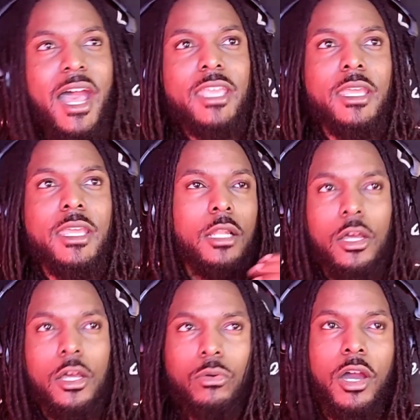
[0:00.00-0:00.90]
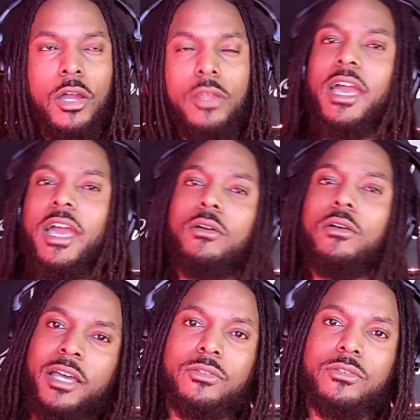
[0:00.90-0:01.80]
the low are the
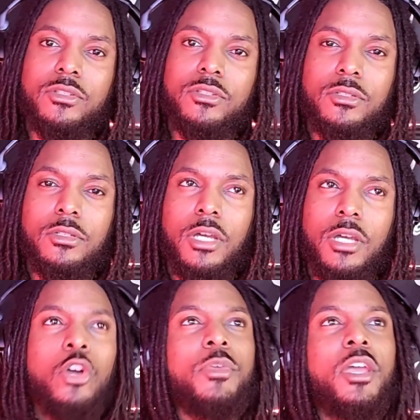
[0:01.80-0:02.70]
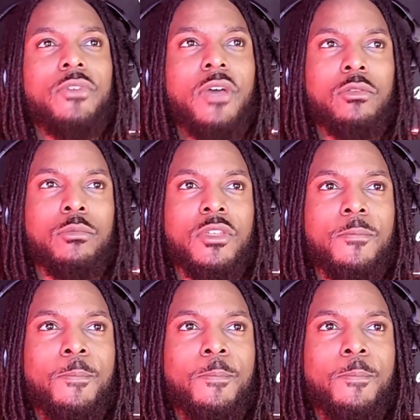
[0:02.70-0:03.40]
outliers. I hope y'all following me.